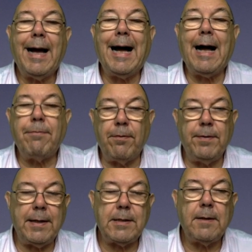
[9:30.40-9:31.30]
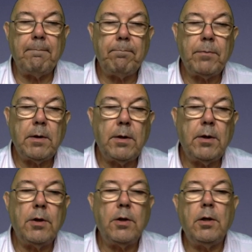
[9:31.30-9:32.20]
half of it
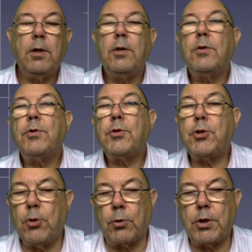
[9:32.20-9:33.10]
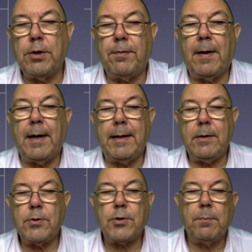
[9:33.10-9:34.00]
stuck to the
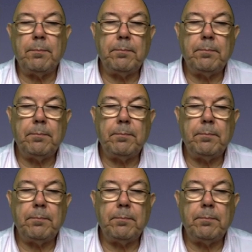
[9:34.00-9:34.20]
fines,